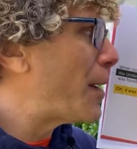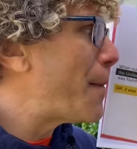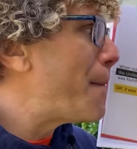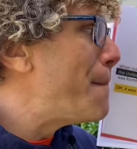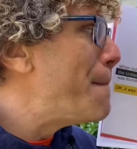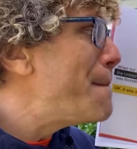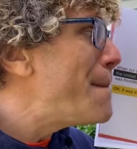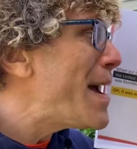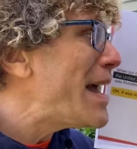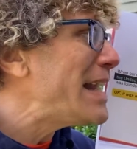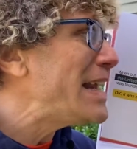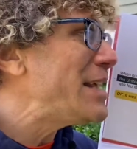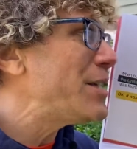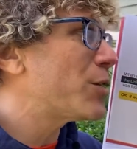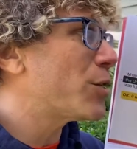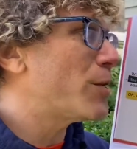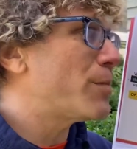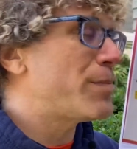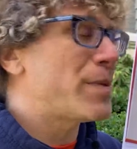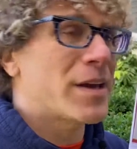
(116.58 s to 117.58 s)
many
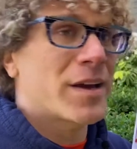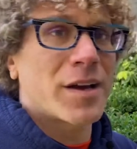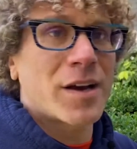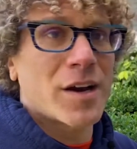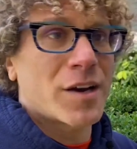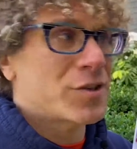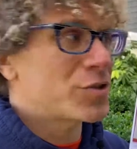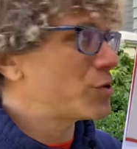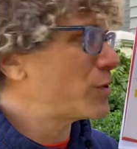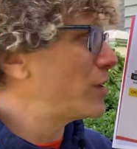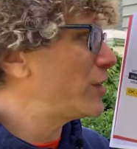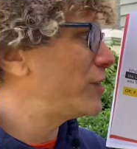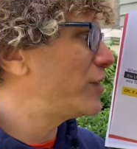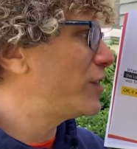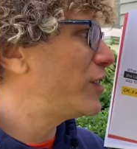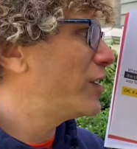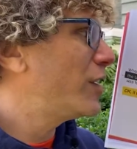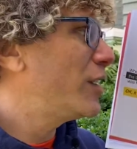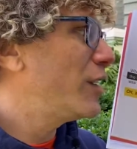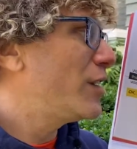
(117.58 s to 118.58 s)
European countries,
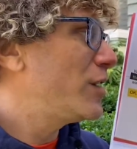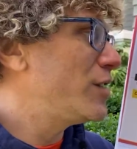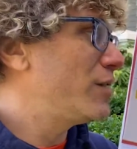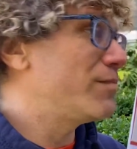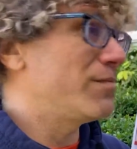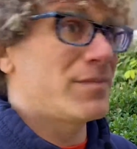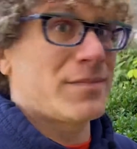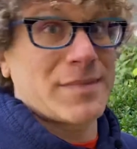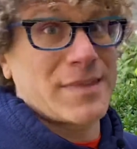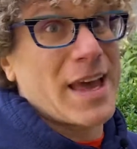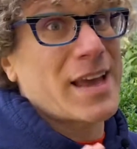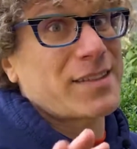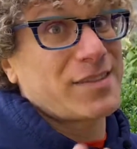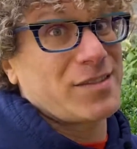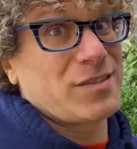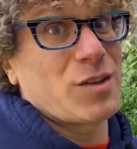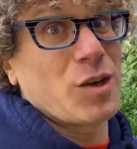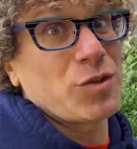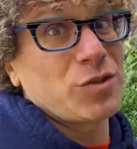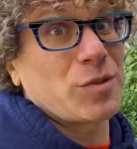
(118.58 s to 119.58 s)

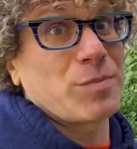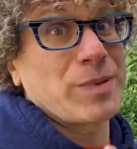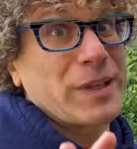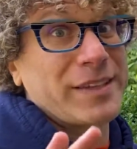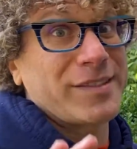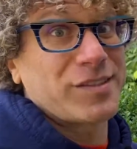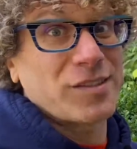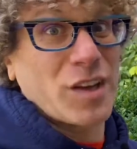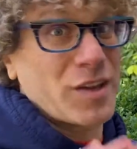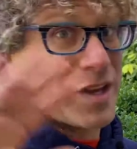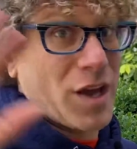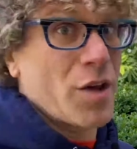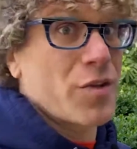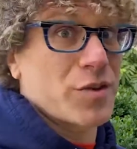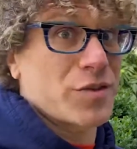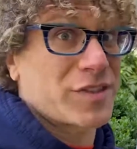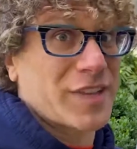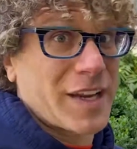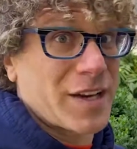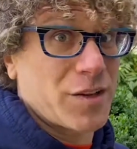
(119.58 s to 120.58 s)
those are places on the other
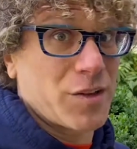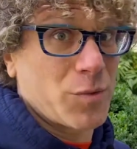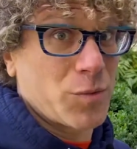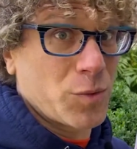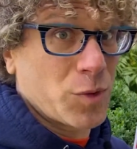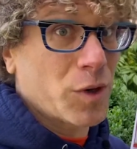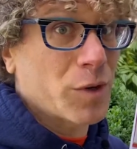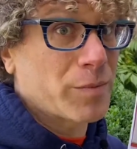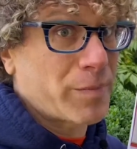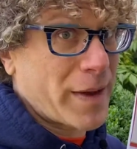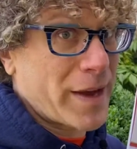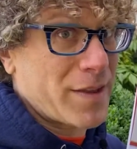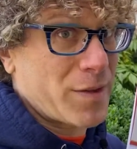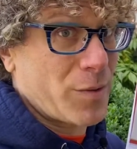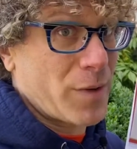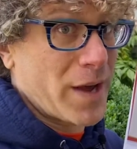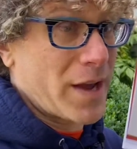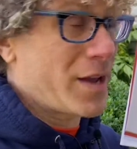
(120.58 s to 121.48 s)
side of the world, by the way,